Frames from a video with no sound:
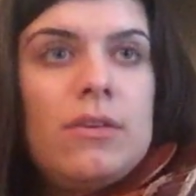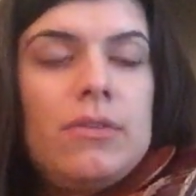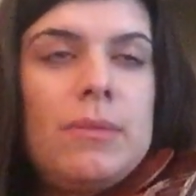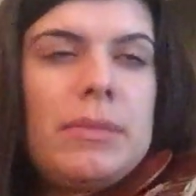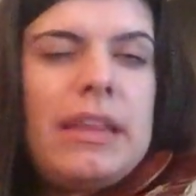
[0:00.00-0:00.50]

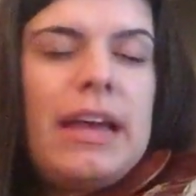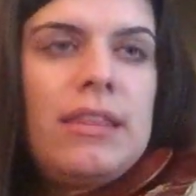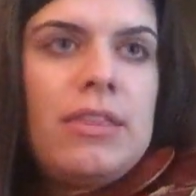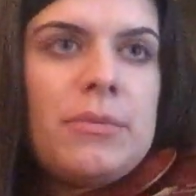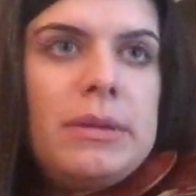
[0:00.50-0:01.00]
From
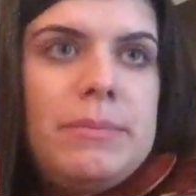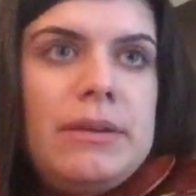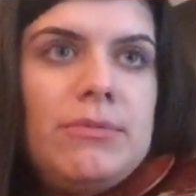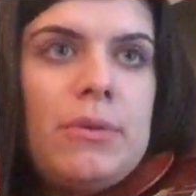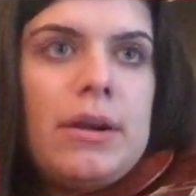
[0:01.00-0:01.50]
line 3,
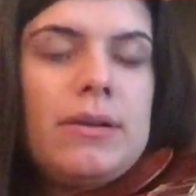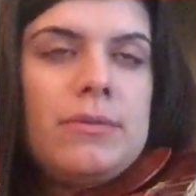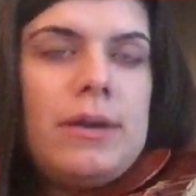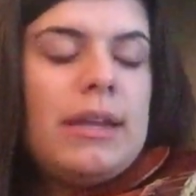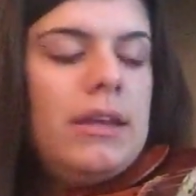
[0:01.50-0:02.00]
beat
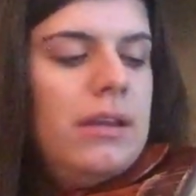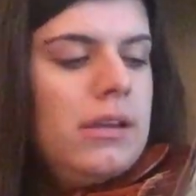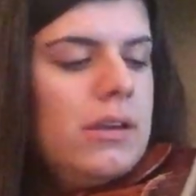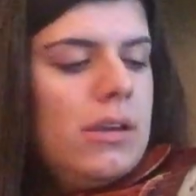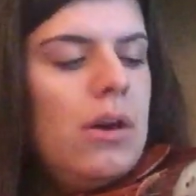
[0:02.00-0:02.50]
4. Ready,
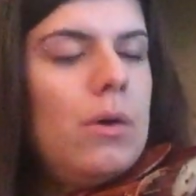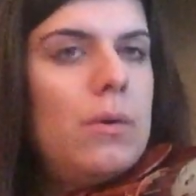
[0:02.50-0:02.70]
go.